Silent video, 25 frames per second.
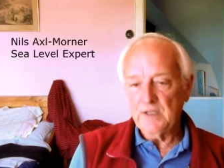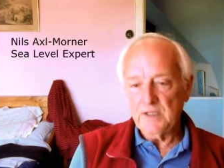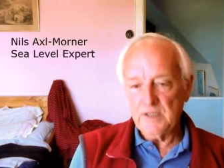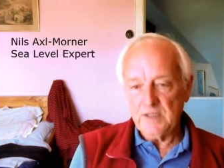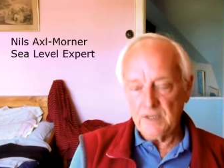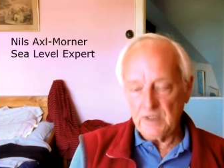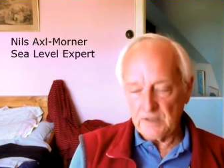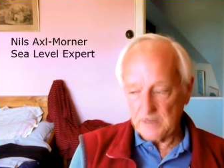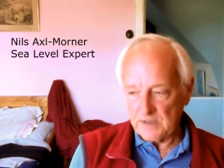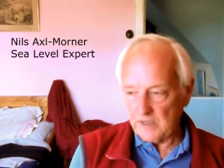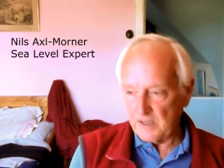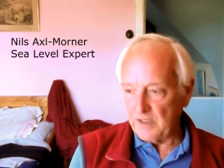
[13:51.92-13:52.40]

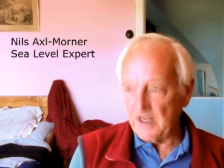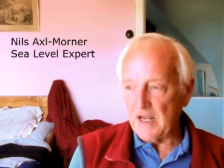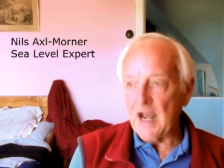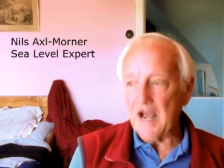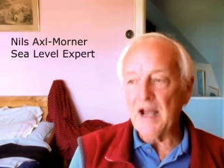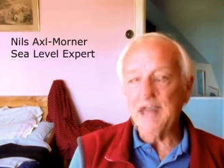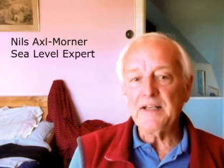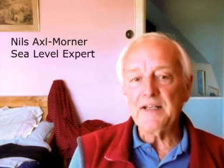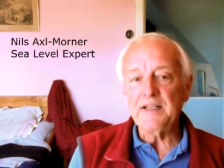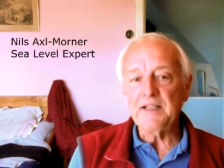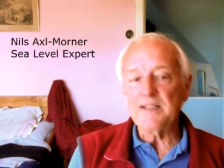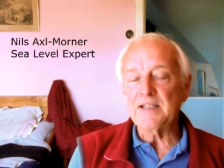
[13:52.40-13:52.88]
said,
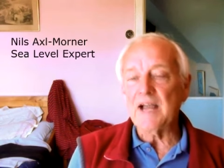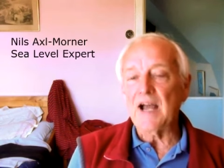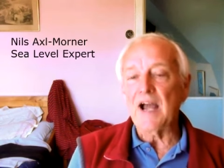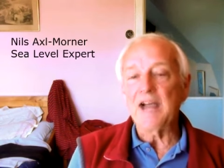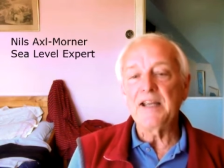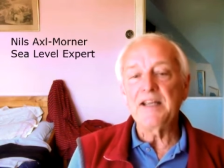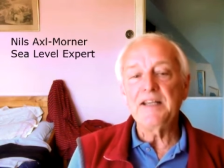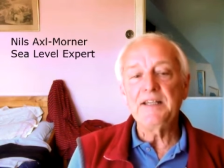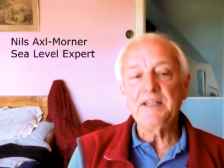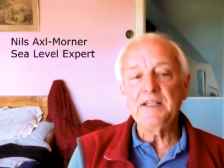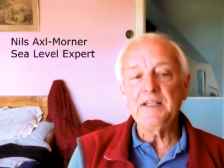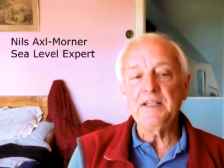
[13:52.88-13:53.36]
had this
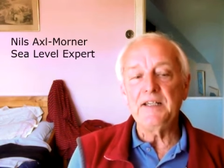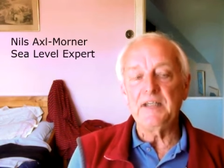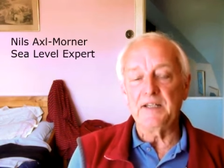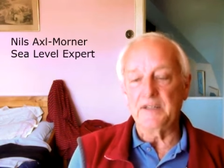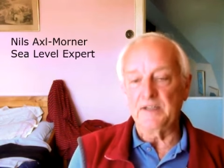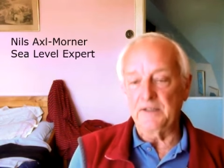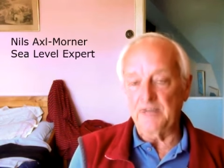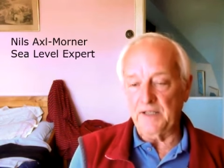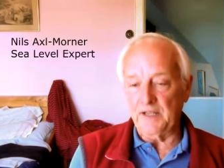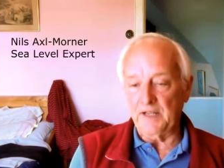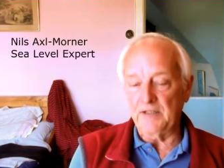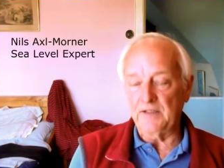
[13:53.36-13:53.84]

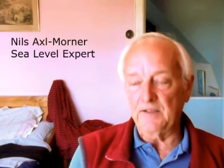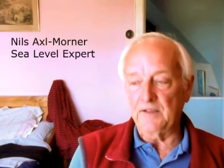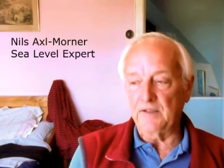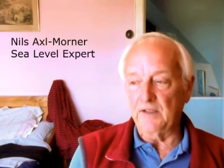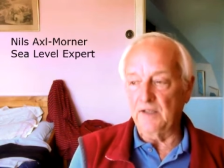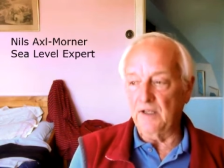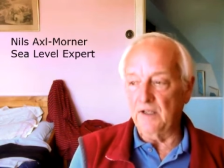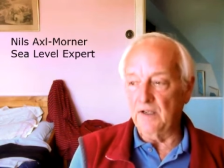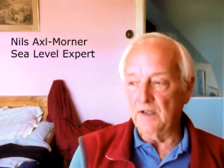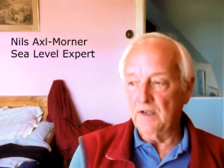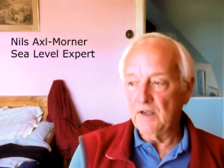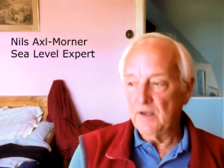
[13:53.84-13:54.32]
idea that
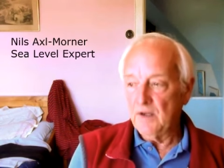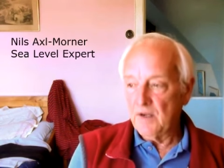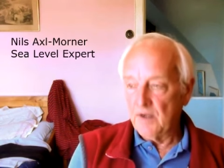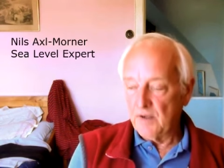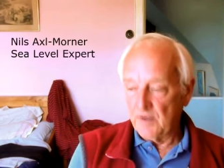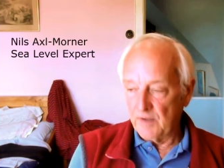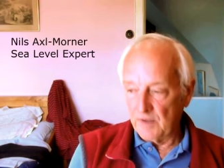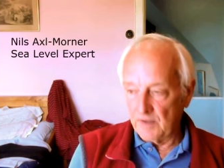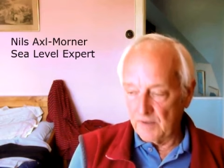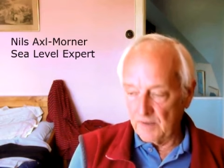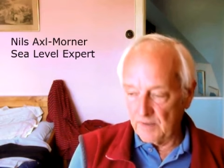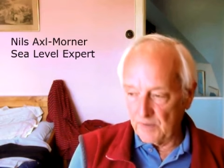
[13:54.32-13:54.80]

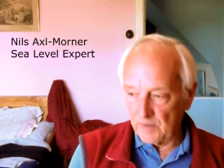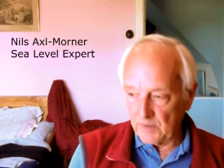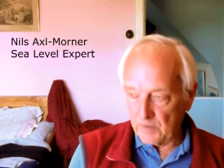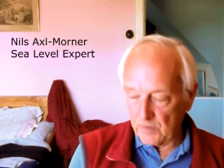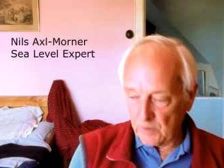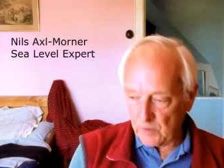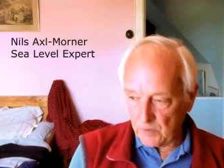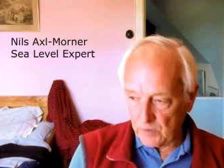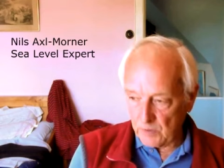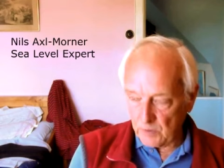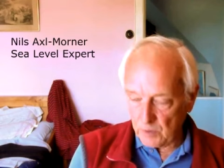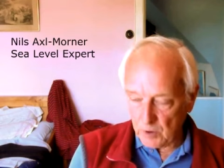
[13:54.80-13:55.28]
uh,
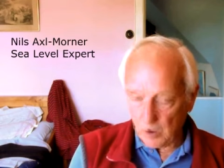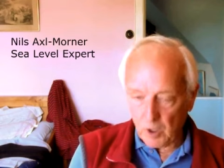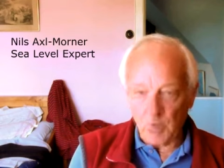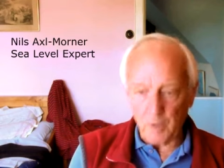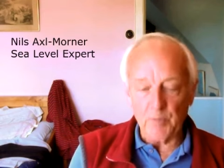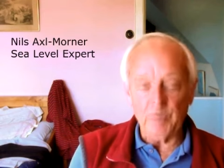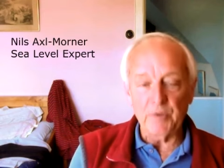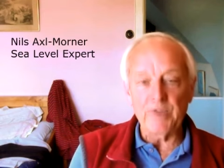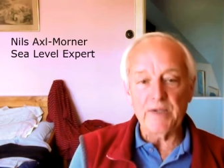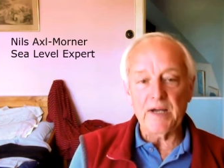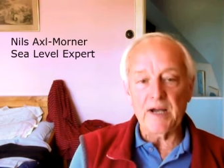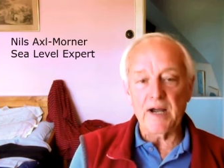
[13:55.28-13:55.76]
uh,
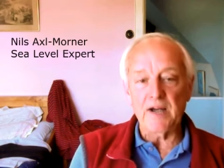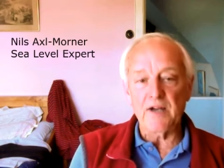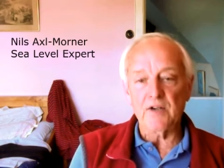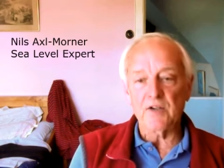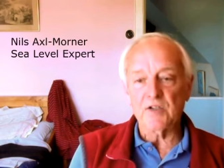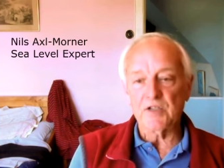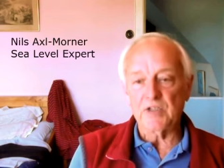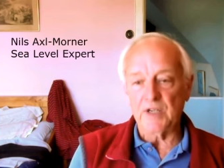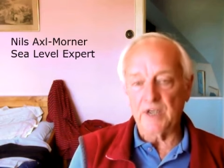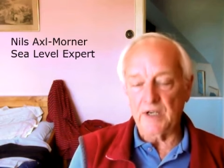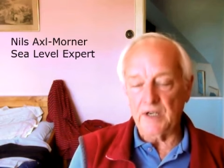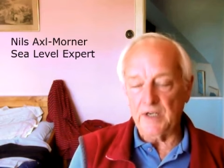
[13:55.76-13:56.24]
carbon
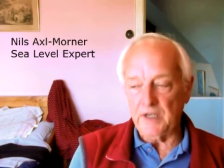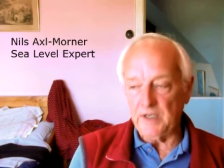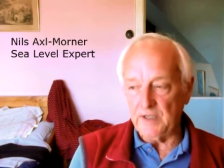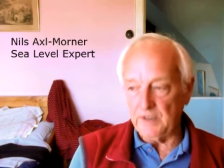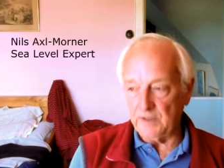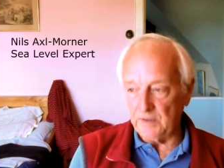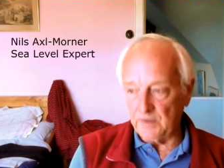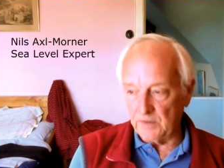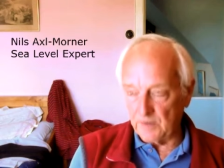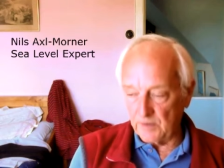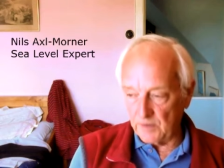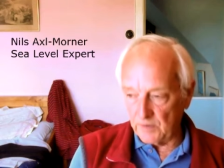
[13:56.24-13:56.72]

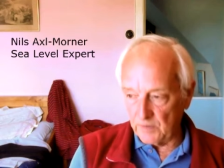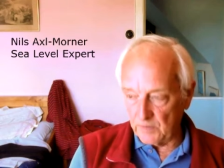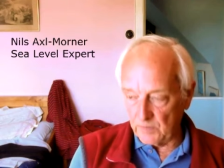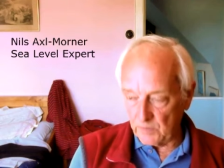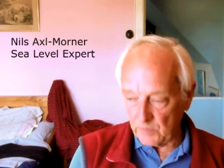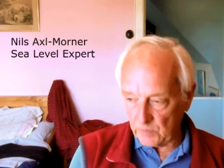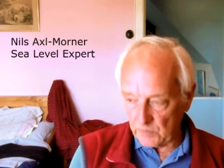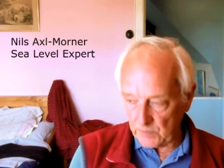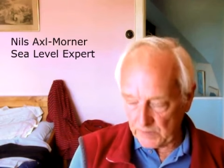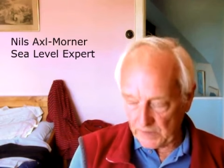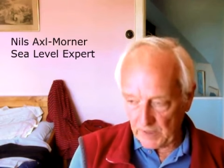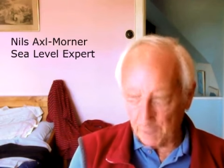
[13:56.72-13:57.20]
dioxide,
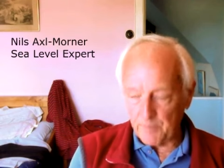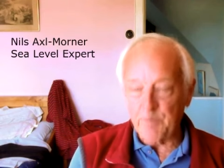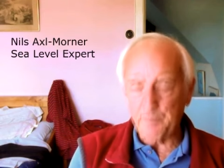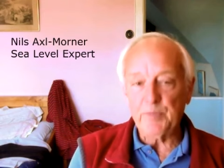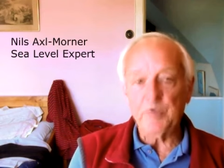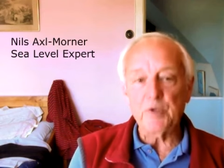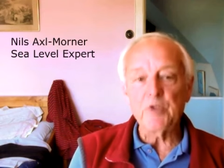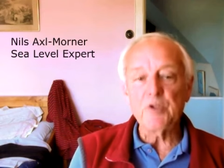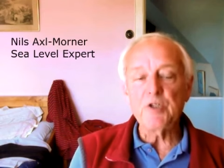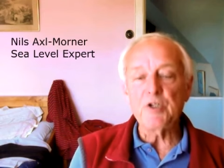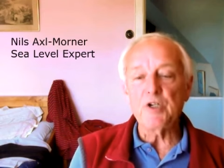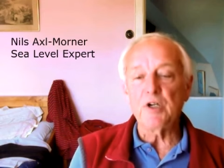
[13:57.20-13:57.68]
uh,
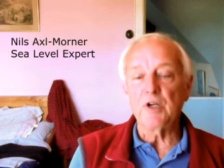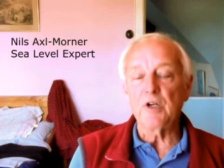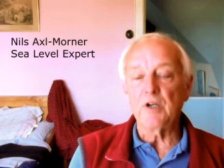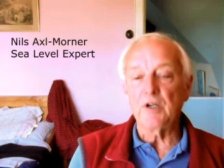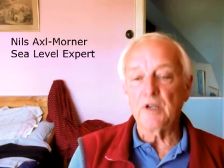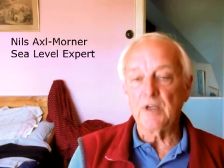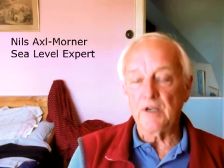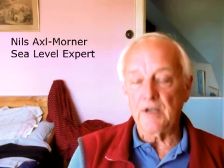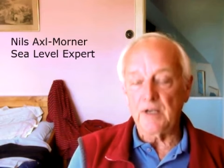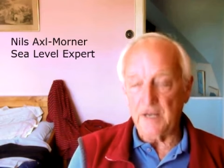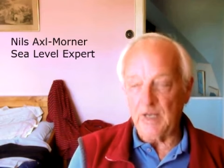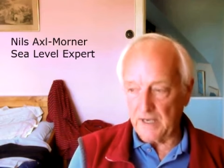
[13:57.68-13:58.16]

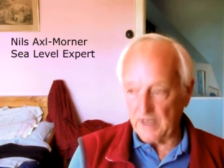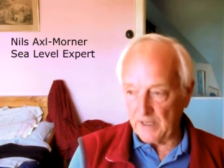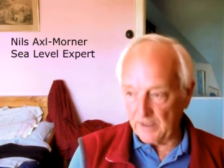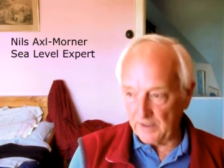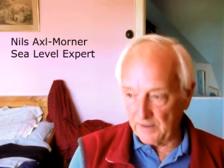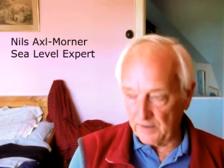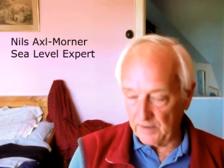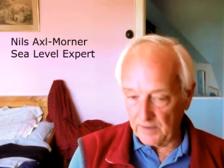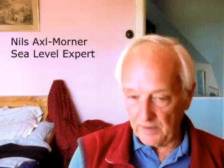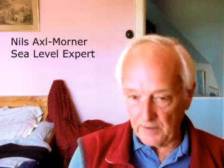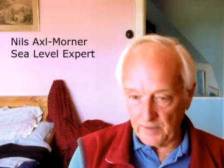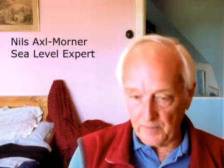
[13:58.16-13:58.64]
temperature,
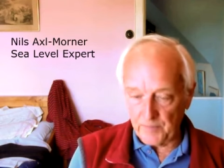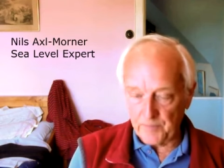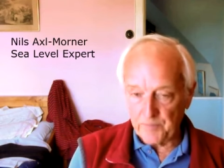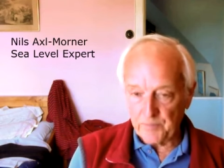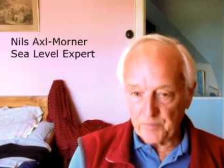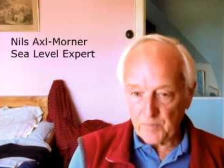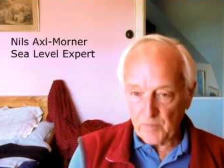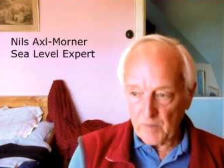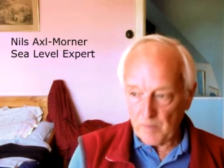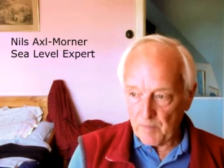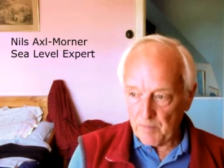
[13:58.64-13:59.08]
and um,